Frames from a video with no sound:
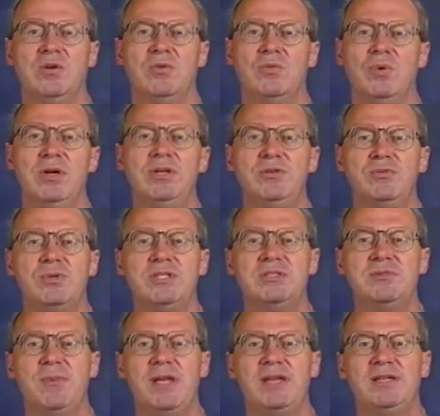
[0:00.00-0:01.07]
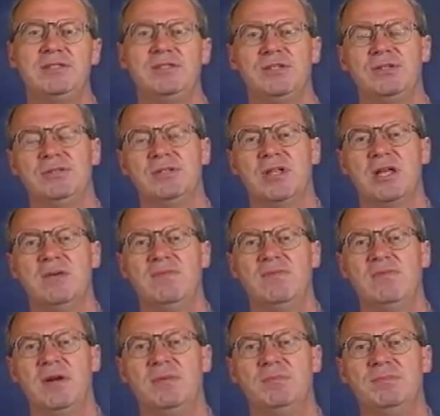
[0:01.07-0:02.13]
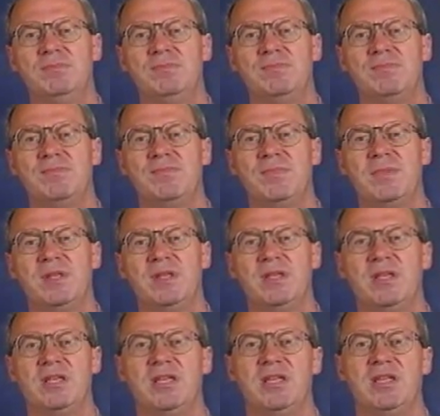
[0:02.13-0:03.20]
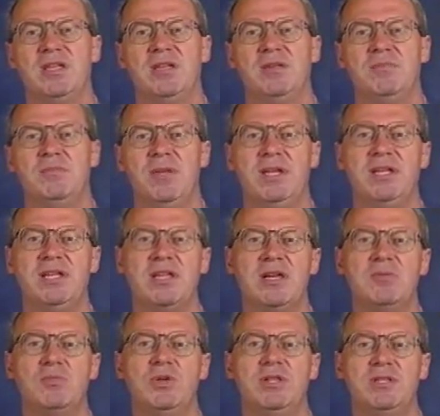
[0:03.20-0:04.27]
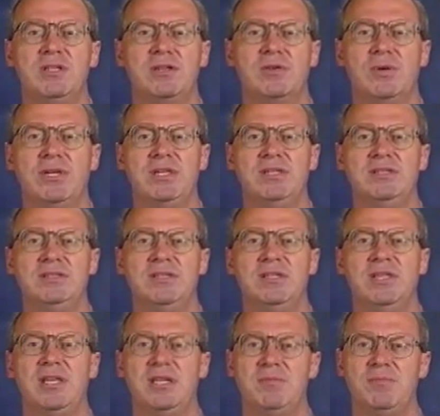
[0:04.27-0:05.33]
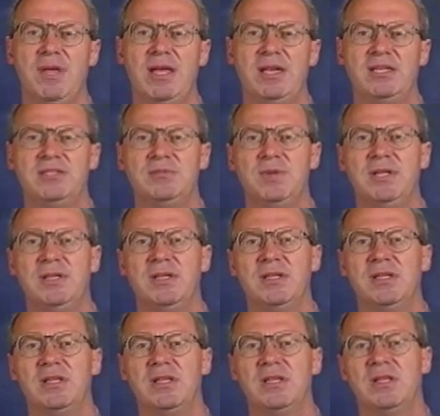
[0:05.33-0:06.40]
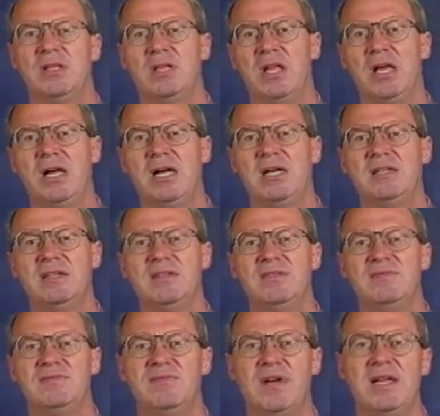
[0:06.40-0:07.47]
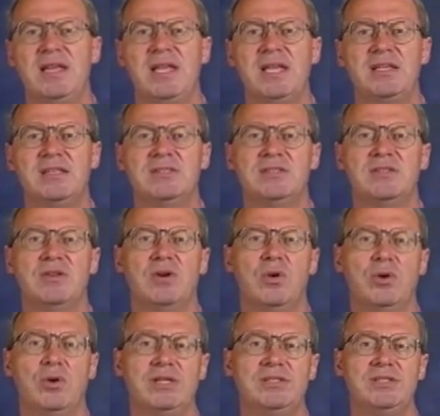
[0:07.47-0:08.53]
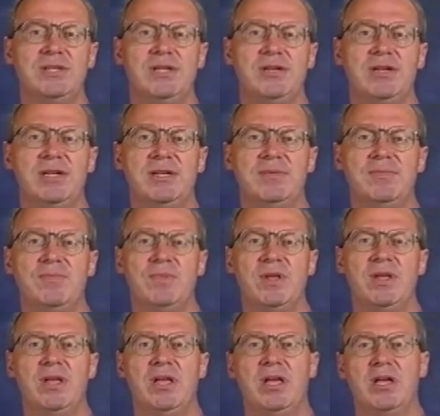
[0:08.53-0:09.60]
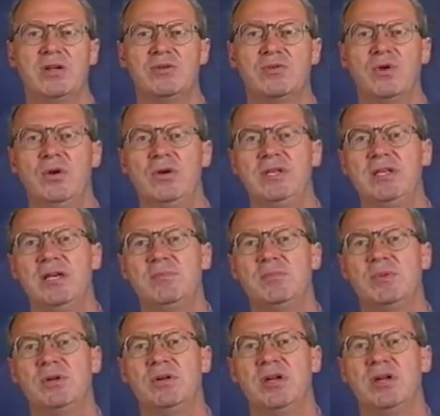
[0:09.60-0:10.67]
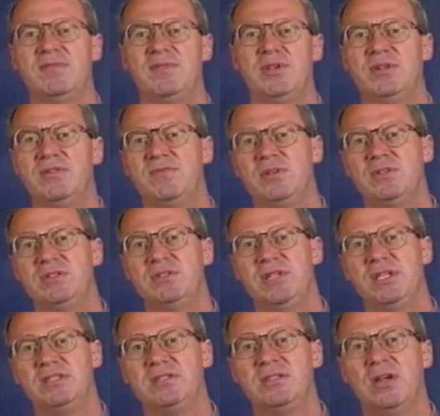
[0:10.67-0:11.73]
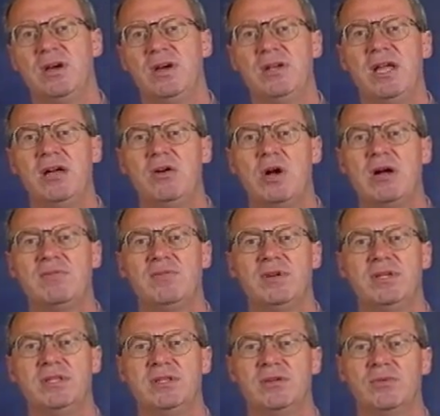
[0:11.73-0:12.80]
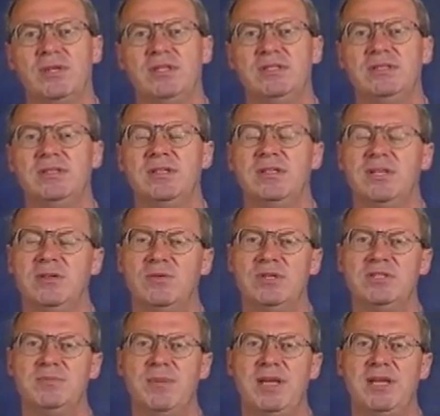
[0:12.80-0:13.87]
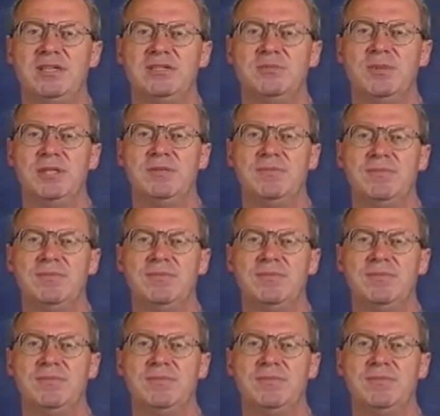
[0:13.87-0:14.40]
Where do risk managers come from? Many come with degrees in management, law, finance, or engineering. A growing number of universities are now offering degrees in risk management.